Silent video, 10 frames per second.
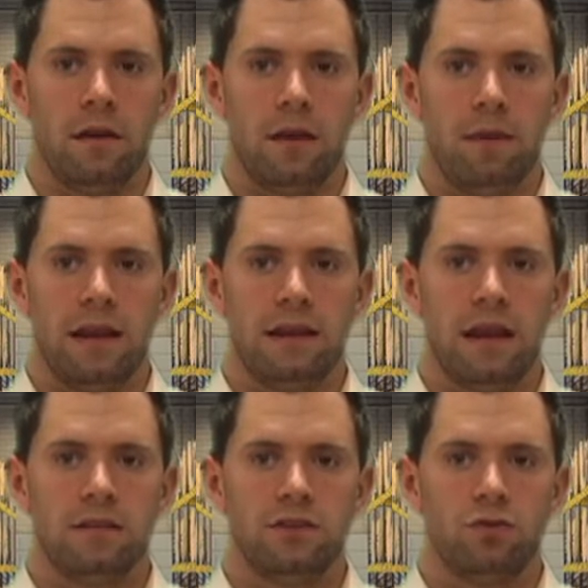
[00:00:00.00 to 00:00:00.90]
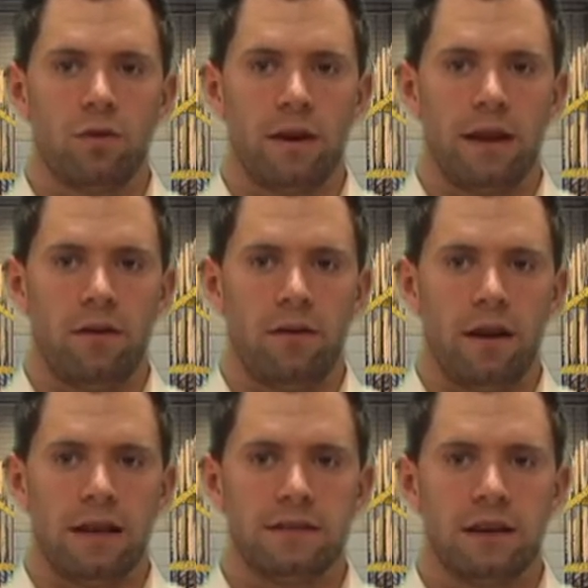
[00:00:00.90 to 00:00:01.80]
In many cases, you will
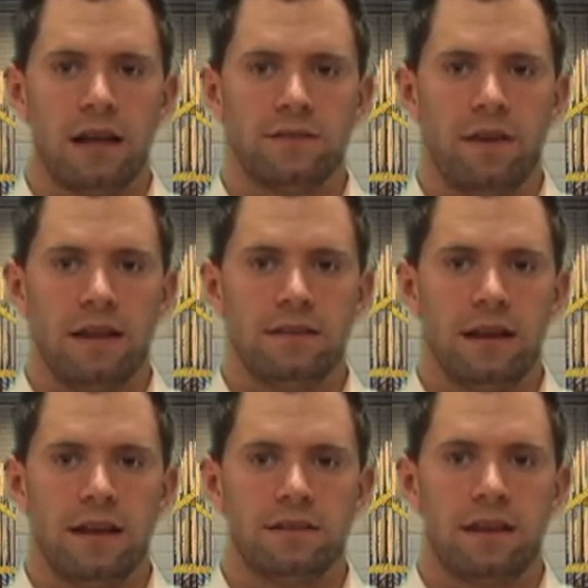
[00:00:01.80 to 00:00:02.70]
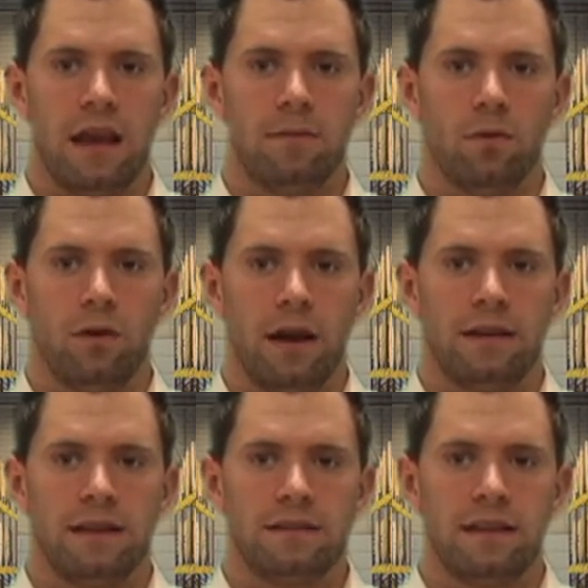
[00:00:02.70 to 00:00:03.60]
hear a size of ACSR cable and
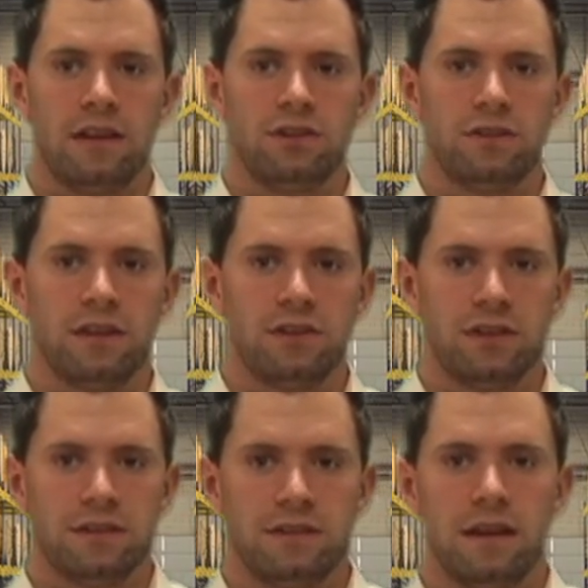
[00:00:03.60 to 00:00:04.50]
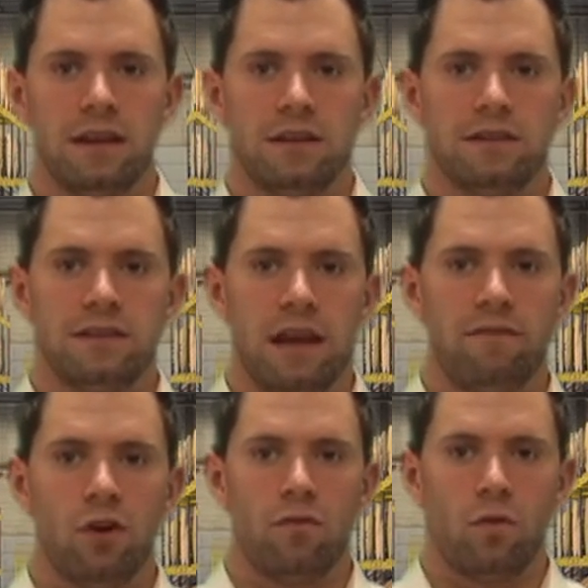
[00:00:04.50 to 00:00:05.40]
a designation such as
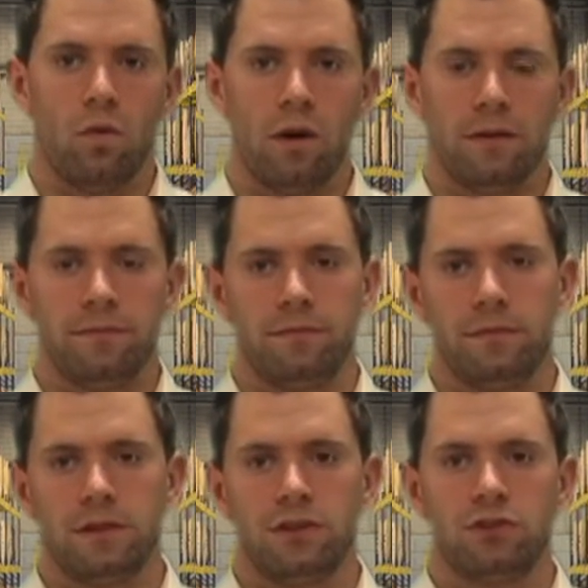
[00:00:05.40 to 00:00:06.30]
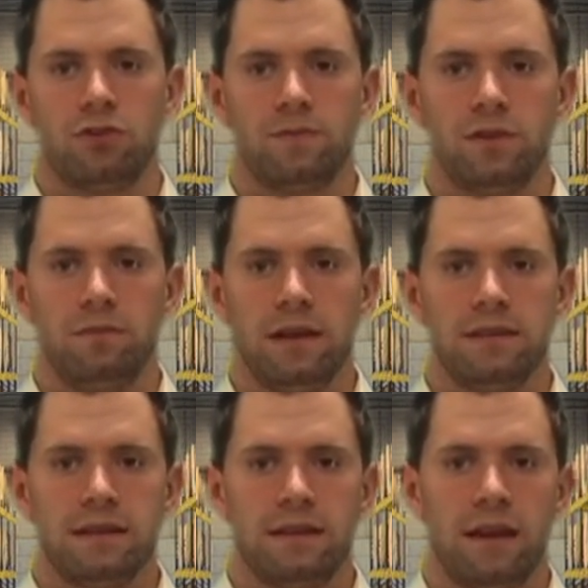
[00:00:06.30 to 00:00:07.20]
7 over 1. This description
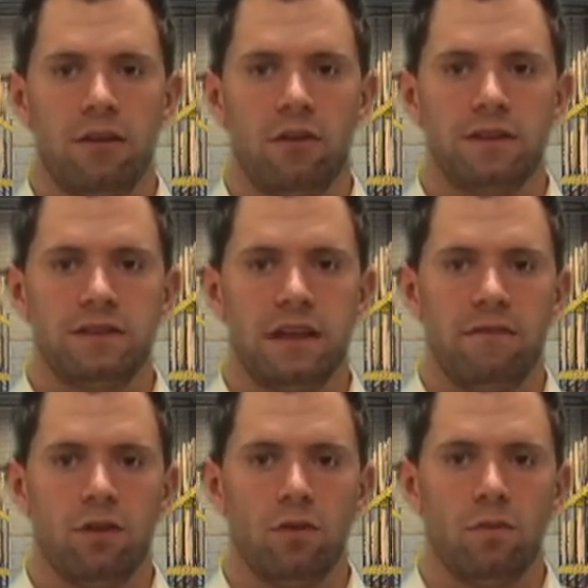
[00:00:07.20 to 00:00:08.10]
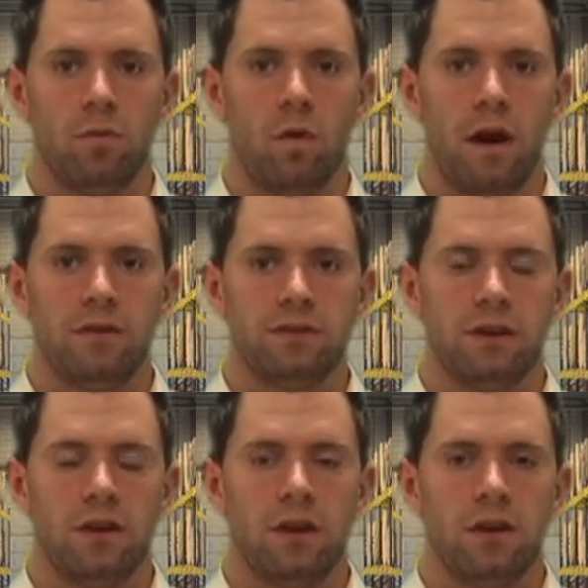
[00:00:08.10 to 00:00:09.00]
means that there are 7 aluminum wires
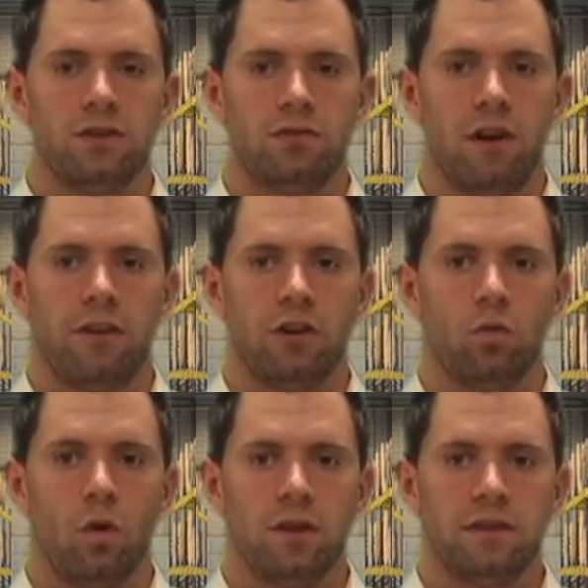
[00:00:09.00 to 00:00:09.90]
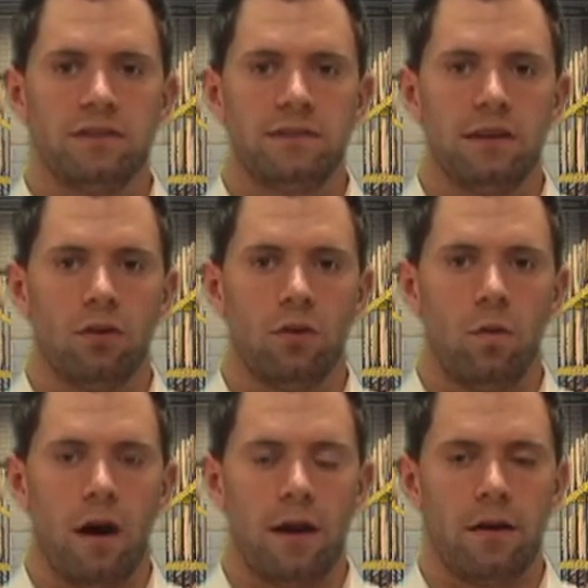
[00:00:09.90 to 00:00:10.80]
surrounding one steel
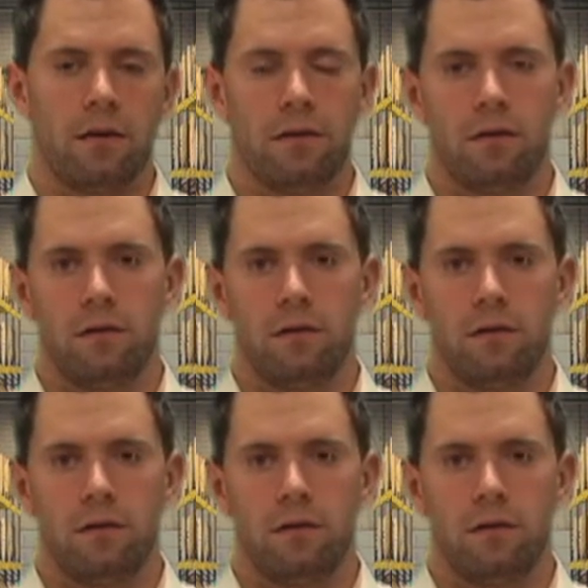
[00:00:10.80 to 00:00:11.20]
wire.